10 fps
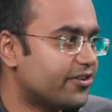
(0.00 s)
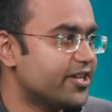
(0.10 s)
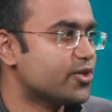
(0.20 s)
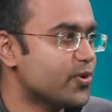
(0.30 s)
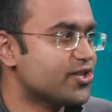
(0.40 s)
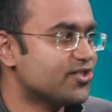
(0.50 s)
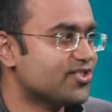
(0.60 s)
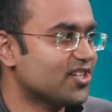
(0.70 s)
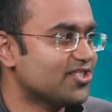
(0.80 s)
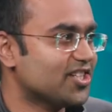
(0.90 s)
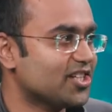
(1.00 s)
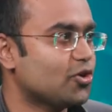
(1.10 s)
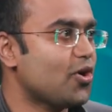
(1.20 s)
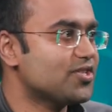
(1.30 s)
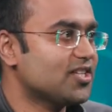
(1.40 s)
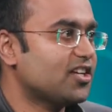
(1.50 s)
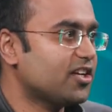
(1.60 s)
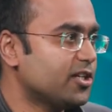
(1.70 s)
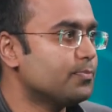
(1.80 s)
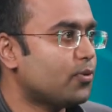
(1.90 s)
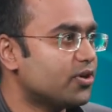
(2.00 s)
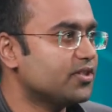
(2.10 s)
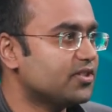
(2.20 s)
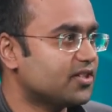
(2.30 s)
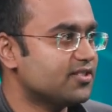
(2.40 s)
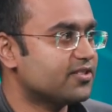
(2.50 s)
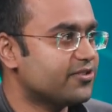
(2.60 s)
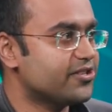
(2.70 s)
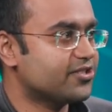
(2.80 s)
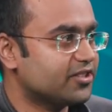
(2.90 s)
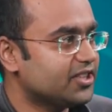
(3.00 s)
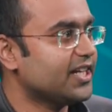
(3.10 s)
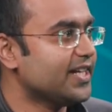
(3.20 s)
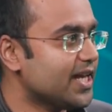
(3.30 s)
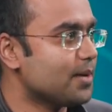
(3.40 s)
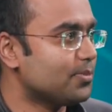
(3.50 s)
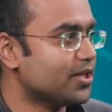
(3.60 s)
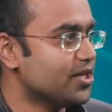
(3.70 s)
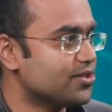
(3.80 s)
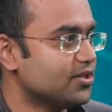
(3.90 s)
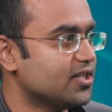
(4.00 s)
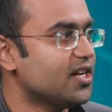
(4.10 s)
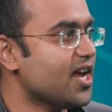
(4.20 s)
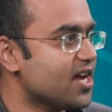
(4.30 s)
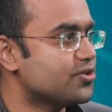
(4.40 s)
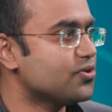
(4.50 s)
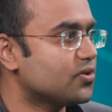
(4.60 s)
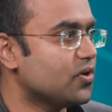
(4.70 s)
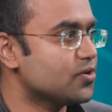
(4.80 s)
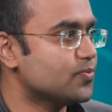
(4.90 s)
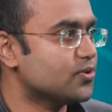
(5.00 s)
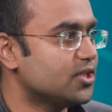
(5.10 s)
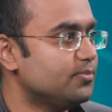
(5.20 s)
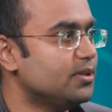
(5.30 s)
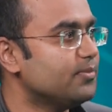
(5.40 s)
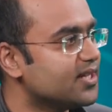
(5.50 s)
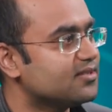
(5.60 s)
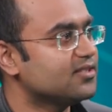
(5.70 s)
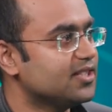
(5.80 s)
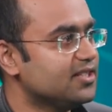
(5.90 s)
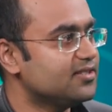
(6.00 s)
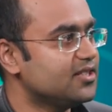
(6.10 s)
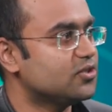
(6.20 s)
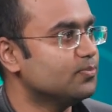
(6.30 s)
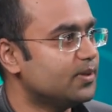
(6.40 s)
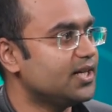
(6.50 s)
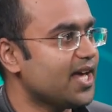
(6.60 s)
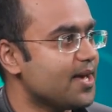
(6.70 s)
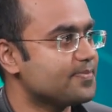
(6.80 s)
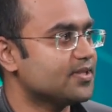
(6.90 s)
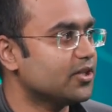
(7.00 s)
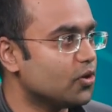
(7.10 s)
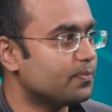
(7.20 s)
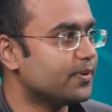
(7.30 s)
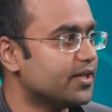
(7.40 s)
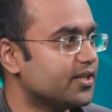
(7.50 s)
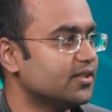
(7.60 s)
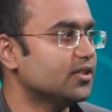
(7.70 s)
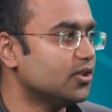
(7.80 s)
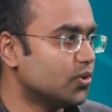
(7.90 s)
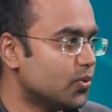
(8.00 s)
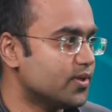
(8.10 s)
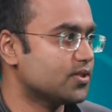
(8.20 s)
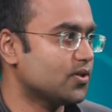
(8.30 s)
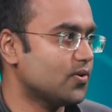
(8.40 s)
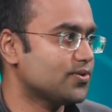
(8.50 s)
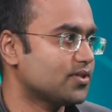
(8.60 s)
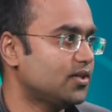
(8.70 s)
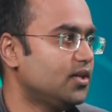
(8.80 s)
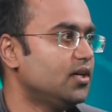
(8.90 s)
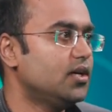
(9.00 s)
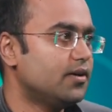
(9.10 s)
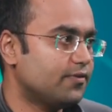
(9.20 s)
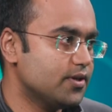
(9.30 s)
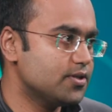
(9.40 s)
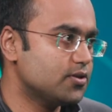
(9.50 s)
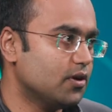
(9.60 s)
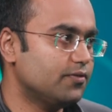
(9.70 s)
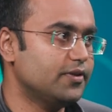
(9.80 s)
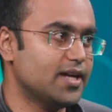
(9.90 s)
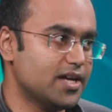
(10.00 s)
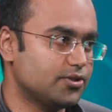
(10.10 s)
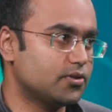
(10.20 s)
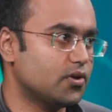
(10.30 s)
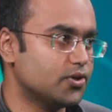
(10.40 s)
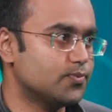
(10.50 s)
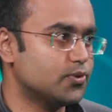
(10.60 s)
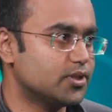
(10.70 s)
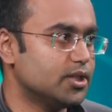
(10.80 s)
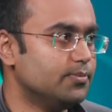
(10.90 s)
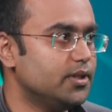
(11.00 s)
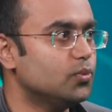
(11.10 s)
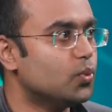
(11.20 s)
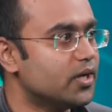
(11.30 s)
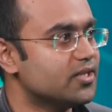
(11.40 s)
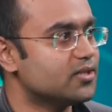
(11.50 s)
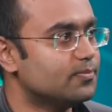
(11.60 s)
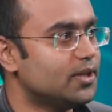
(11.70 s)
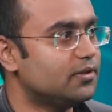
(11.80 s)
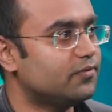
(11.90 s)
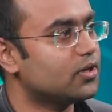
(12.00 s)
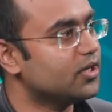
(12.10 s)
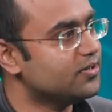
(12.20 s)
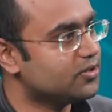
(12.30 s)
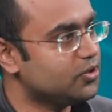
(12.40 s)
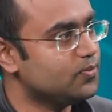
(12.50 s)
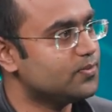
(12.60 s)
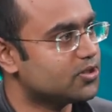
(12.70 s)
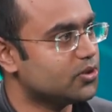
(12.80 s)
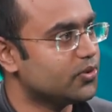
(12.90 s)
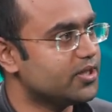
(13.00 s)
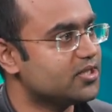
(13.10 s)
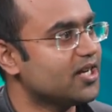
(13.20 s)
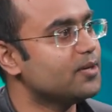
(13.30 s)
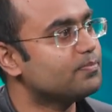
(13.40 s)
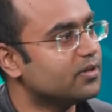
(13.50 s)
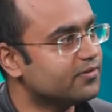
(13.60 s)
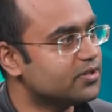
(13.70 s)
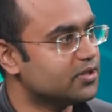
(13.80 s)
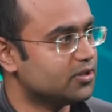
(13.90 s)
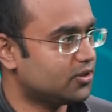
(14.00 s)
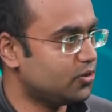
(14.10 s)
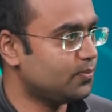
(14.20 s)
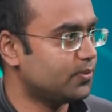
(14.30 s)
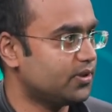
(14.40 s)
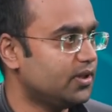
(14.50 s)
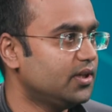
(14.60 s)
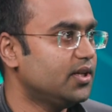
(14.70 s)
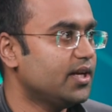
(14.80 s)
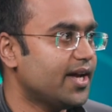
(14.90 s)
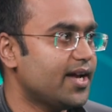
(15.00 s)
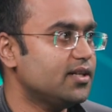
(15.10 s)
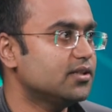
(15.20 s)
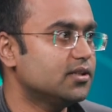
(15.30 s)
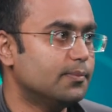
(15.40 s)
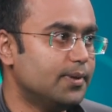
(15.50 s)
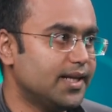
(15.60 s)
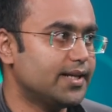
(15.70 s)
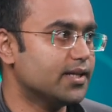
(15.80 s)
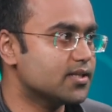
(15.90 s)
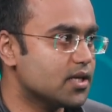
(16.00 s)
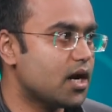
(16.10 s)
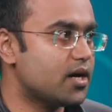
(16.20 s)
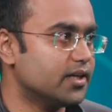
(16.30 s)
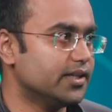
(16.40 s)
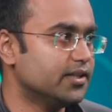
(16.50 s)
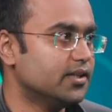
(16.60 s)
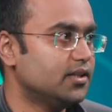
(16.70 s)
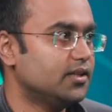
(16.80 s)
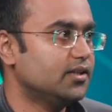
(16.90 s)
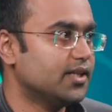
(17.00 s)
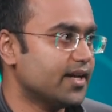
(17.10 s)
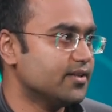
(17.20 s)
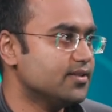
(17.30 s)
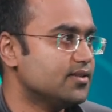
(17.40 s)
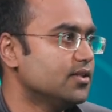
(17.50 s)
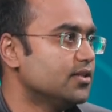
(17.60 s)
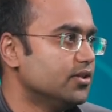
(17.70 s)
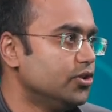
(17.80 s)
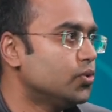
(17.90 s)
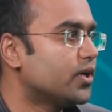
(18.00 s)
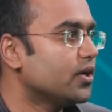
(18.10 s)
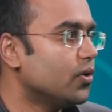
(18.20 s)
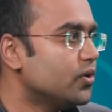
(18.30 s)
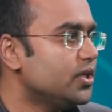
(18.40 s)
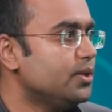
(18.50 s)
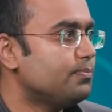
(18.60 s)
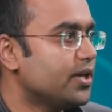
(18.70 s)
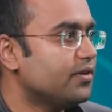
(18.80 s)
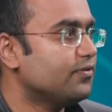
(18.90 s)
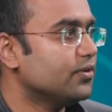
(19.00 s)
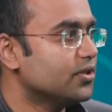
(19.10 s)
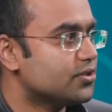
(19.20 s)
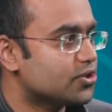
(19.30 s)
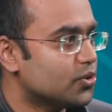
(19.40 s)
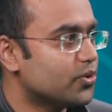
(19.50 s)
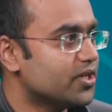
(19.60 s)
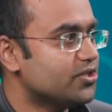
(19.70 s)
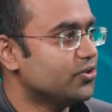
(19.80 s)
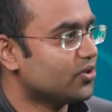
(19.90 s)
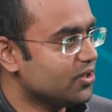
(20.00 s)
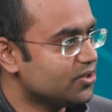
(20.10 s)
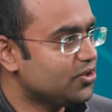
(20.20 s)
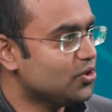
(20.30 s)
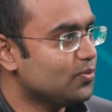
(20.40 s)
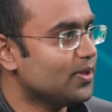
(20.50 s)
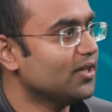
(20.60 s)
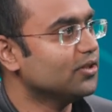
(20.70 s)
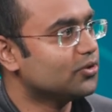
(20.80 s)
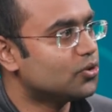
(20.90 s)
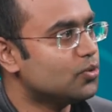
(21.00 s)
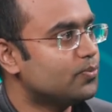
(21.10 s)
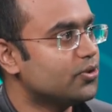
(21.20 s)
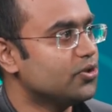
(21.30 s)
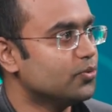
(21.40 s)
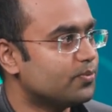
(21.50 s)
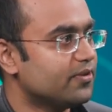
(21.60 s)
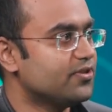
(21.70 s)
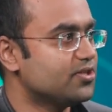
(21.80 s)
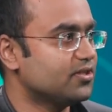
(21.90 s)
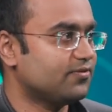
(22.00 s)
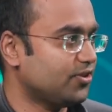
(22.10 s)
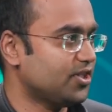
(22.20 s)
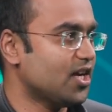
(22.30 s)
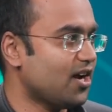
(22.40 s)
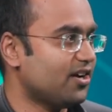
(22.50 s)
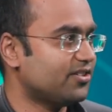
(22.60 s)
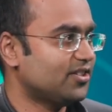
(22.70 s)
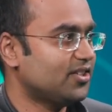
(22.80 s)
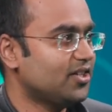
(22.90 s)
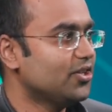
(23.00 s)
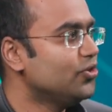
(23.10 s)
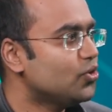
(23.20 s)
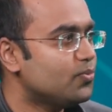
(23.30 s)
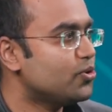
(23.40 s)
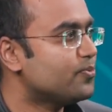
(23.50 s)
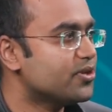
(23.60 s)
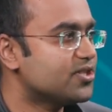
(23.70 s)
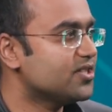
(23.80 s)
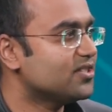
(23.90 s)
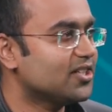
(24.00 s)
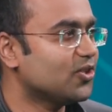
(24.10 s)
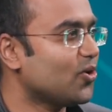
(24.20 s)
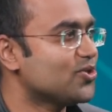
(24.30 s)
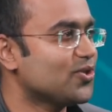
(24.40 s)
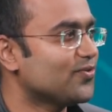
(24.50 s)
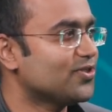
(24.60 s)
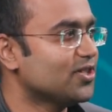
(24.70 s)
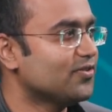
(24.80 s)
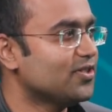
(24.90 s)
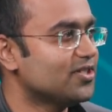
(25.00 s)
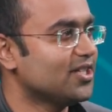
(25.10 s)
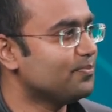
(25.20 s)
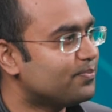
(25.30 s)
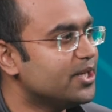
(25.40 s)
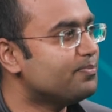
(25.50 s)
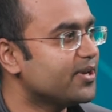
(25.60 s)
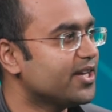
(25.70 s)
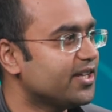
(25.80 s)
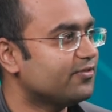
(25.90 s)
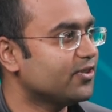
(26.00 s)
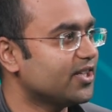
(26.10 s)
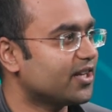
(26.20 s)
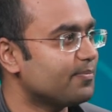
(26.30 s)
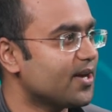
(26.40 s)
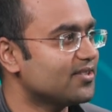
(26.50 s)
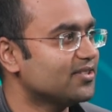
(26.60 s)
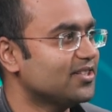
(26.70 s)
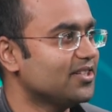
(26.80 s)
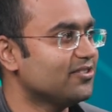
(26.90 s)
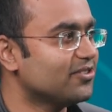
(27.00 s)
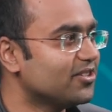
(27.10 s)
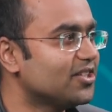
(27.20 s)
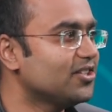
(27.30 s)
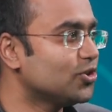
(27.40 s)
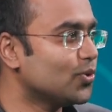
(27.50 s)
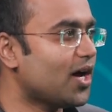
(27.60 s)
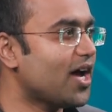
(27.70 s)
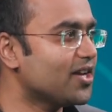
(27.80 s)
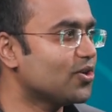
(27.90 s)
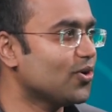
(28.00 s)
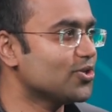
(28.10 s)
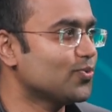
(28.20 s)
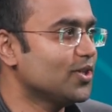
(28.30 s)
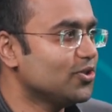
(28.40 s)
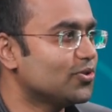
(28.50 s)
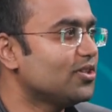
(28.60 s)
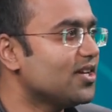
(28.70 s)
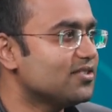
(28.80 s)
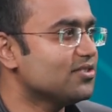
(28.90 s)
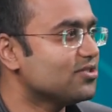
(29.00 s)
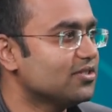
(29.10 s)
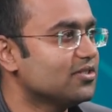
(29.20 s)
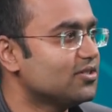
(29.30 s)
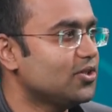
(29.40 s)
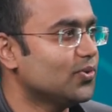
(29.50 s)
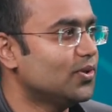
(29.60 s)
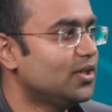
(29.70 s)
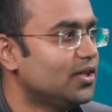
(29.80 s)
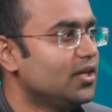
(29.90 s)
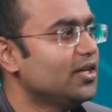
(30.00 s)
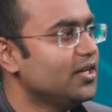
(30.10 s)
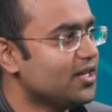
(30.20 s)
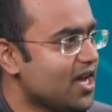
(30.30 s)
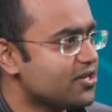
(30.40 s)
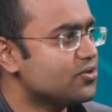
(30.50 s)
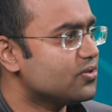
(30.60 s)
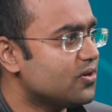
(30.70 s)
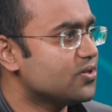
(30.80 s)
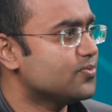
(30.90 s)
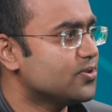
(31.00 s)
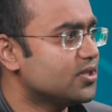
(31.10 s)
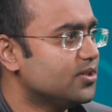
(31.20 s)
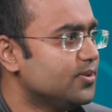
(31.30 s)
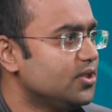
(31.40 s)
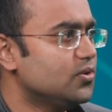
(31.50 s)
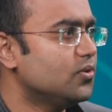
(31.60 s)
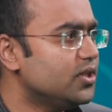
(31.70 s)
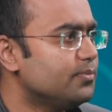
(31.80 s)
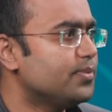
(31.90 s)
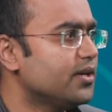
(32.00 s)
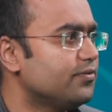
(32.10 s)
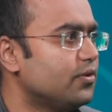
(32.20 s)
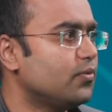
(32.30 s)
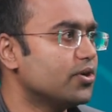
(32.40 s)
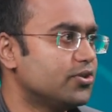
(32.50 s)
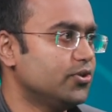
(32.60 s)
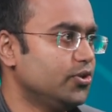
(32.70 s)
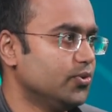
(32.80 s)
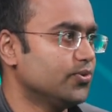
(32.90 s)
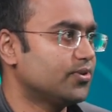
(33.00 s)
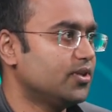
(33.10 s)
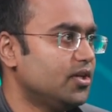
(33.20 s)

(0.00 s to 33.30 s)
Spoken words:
great question, Sanjay. Costs are an important consideration in any application, and Azure Cosmos DB makes it easy to build apps that operate at the lowest cost. First off, in Azure Cosmos DB, one is built for consumed storage and provision throughput, and the billing is hourly. That is, you can only pay for the storage you consume and the throughput you provision for the hour. No more purchasing lots of servers and prepaying for the capacity and running into high costs when utilization is low. Yep. In Azure Cosmos DB, you only pay for what you use.